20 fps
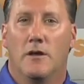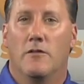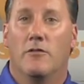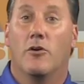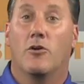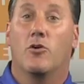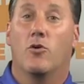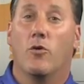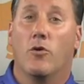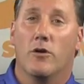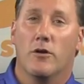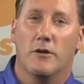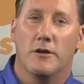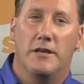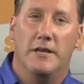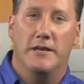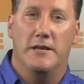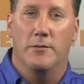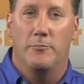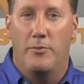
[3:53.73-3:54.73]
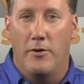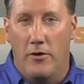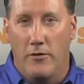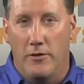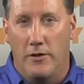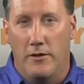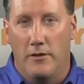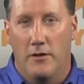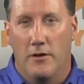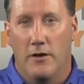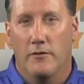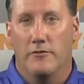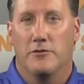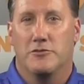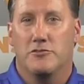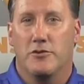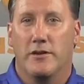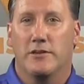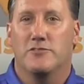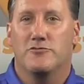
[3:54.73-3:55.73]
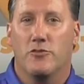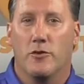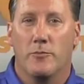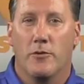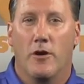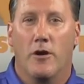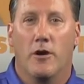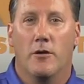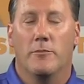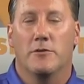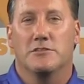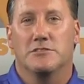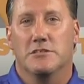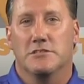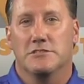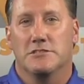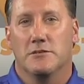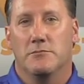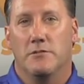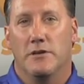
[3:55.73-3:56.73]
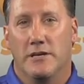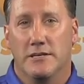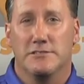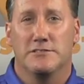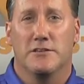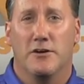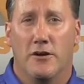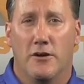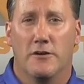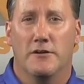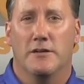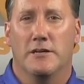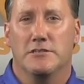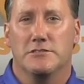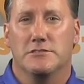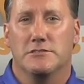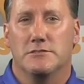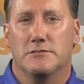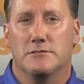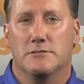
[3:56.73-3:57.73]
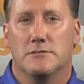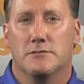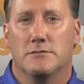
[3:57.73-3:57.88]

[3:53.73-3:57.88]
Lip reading: The core or key component of the transformer armor system is the harness.